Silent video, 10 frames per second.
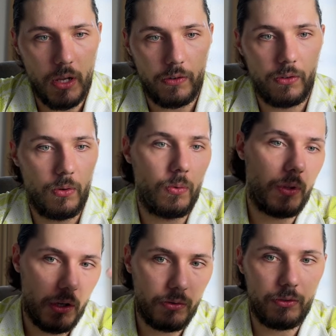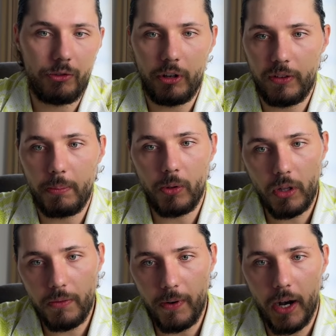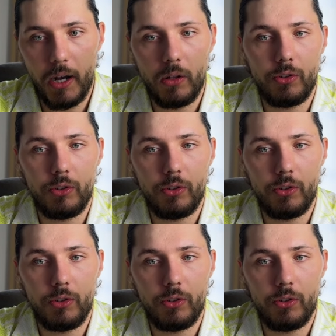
so the user just uploaded the file.